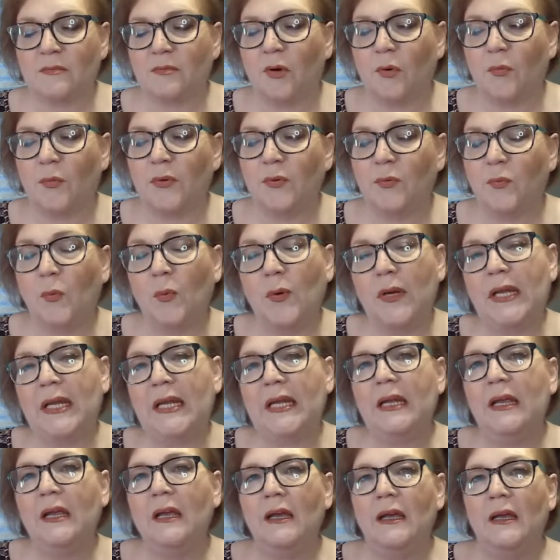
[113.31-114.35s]
Well, when
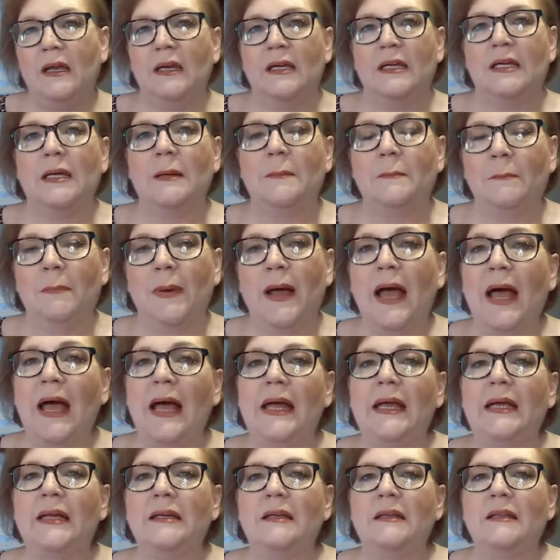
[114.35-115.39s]
we
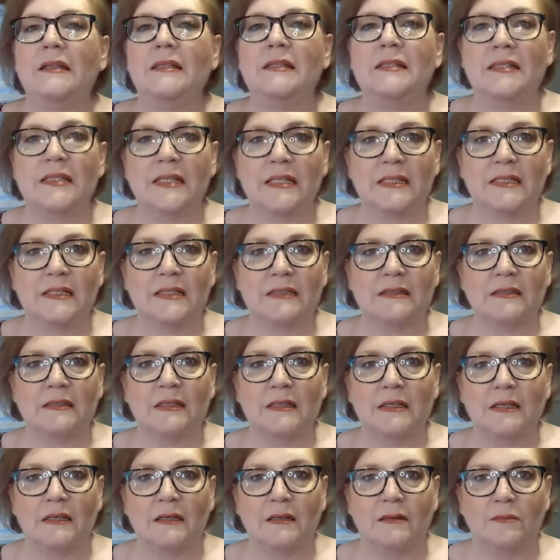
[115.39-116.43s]
combine the six,
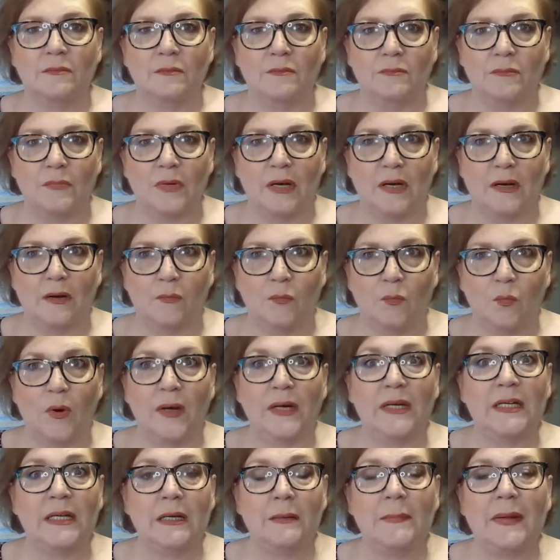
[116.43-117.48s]
the uh,
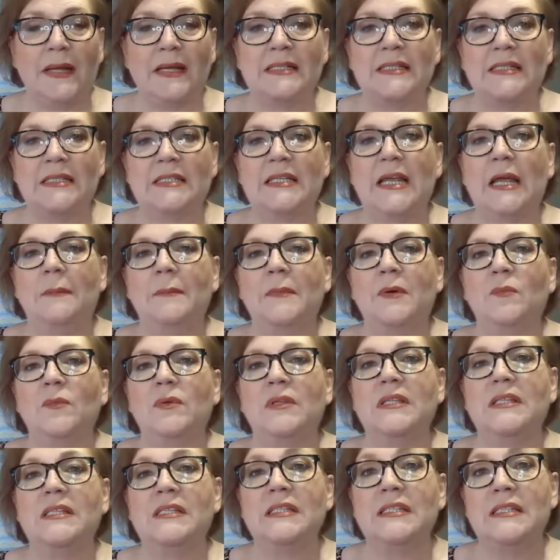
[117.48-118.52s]
one command statement with
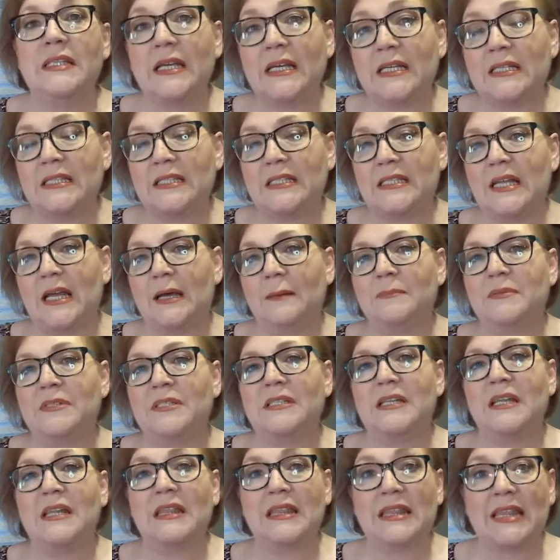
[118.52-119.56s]
the six steps
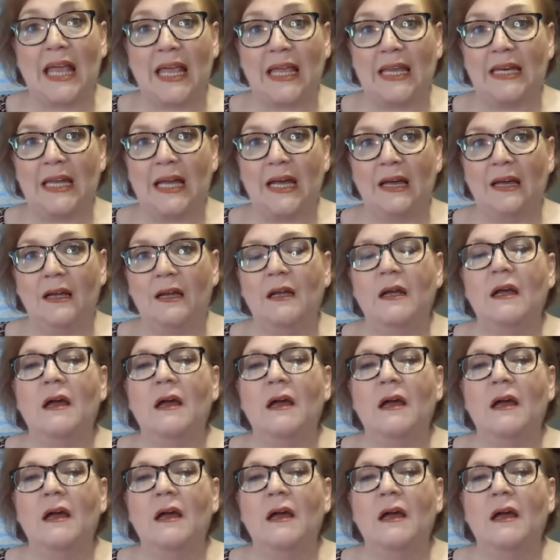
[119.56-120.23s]
to theta,